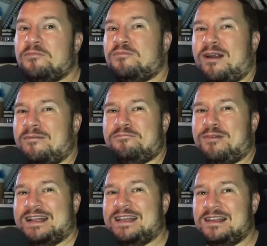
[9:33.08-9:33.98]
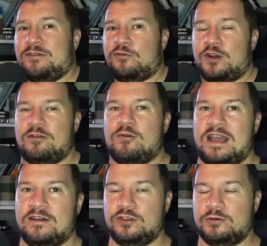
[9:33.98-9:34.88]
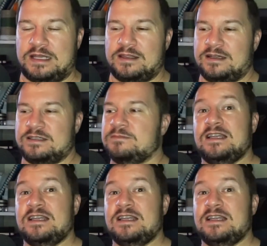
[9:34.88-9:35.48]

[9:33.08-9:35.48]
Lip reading: practically free way of doing things.